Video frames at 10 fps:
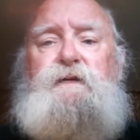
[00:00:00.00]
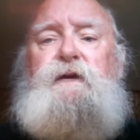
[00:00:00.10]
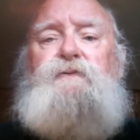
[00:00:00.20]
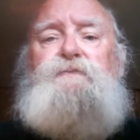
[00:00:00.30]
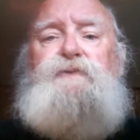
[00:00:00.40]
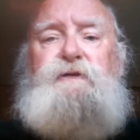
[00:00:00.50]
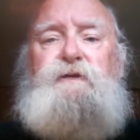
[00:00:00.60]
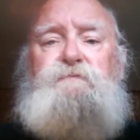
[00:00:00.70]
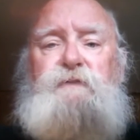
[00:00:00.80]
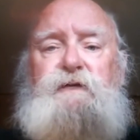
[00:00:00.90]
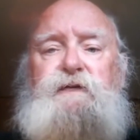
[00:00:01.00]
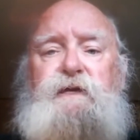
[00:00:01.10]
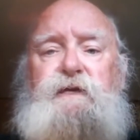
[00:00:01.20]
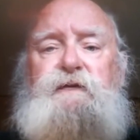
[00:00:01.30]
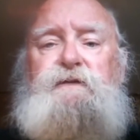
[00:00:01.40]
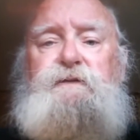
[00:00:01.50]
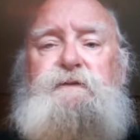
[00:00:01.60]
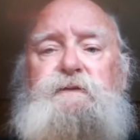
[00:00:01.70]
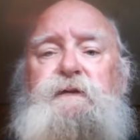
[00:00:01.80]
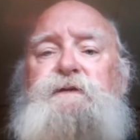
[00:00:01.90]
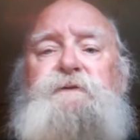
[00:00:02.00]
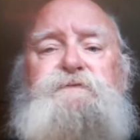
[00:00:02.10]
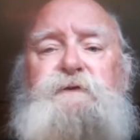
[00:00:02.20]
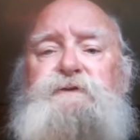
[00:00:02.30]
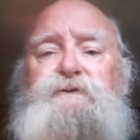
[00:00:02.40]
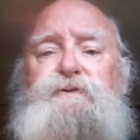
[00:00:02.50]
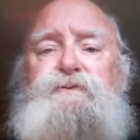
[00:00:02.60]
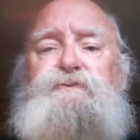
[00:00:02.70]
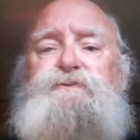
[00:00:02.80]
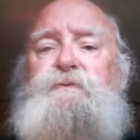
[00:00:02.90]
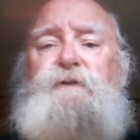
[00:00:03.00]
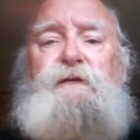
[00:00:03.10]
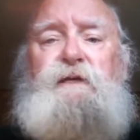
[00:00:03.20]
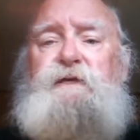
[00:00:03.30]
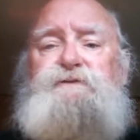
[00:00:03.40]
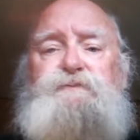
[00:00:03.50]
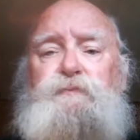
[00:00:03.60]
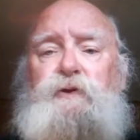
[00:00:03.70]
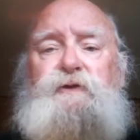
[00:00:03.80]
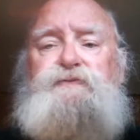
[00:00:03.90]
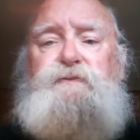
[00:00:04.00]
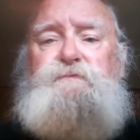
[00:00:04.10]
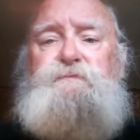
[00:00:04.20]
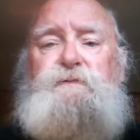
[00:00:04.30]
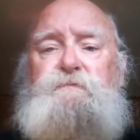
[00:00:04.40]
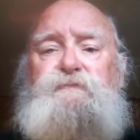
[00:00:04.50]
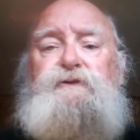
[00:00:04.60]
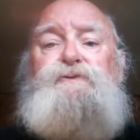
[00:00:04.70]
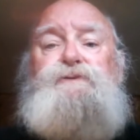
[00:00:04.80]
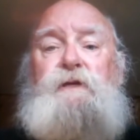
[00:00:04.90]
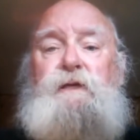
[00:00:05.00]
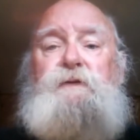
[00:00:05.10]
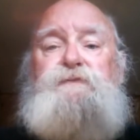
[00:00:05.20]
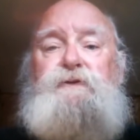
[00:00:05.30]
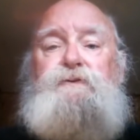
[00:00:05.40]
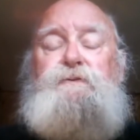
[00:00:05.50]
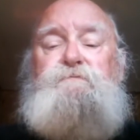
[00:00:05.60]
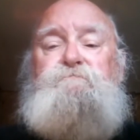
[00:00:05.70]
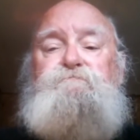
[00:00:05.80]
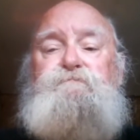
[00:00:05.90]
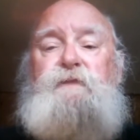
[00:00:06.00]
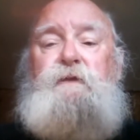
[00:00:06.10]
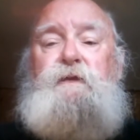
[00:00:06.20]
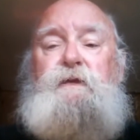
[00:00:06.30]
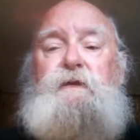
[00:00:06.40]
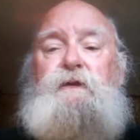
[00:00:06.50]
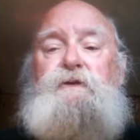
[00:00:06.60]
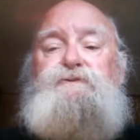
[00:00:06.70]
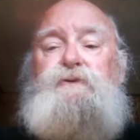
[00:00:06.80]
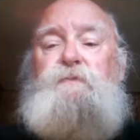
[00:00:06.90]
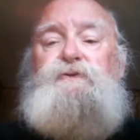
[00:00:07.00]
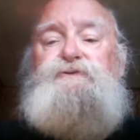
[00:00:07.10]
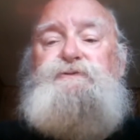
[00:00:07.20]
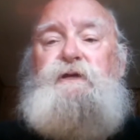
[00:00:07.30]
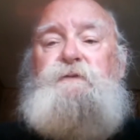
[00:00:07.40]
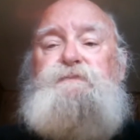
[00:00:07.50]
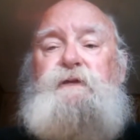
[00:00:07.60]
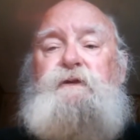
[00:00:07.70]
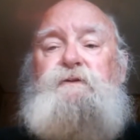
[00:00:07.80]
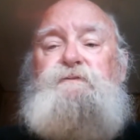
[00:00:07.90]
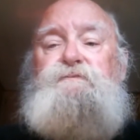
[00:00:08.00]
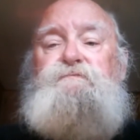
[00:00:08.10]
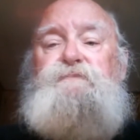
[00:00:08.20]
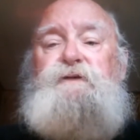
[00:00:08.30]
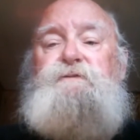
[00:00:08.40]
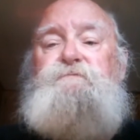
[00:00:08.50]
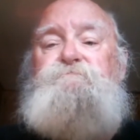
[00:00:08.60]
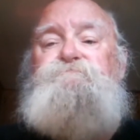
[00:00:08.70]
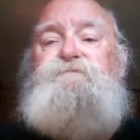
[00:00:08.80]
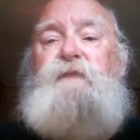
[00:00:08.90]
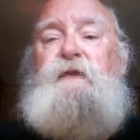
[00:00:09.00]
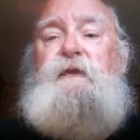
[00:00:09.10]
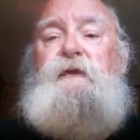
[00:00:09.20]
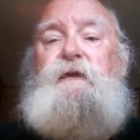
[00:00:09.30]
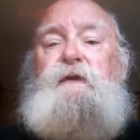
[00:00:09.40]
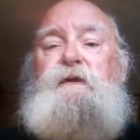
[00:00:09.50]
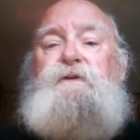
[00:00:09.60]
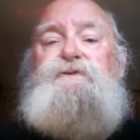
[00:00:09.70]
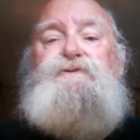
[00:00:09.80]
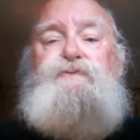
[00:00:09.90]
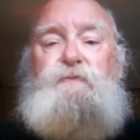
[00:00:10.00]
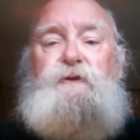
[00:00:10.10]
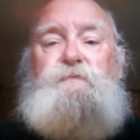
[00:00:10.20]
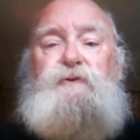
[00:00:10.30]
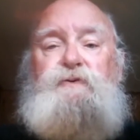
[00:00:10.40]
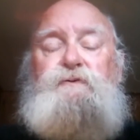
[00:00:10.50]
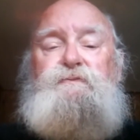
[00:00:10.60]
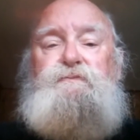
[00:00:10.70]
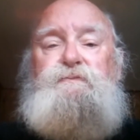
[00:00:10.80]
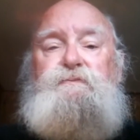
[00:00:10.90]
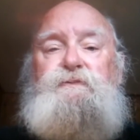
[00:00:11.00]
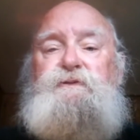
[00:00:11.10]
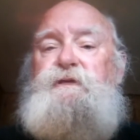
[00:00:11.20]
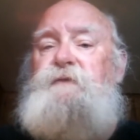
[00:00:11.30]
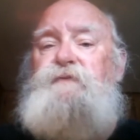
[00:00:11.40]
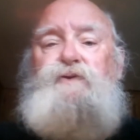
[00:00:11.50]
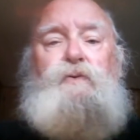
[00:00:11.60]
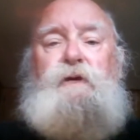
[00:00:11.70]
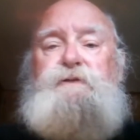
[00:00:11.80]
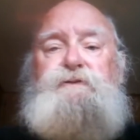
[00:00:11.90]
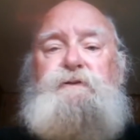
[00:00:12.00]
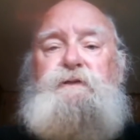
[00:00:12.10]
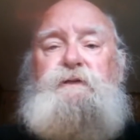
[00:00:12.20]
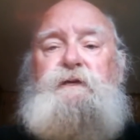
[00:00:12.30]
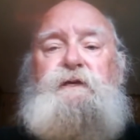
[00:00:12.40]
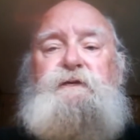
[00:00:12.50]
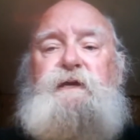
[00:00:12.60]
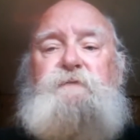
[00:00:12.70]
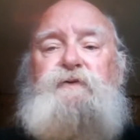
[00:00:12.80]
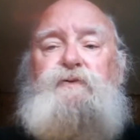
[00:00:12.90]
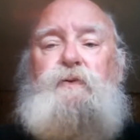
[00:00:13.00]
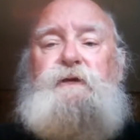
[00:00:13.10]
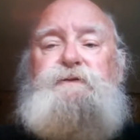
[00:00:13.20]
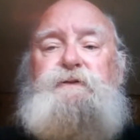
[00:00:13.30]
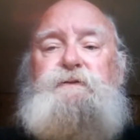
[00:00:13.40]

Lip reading: I would pick up my cane and defend you to my last breath. Bro, that is beautiful. Yo. So I'm going to stop now. But just remember, never quit. Never quit.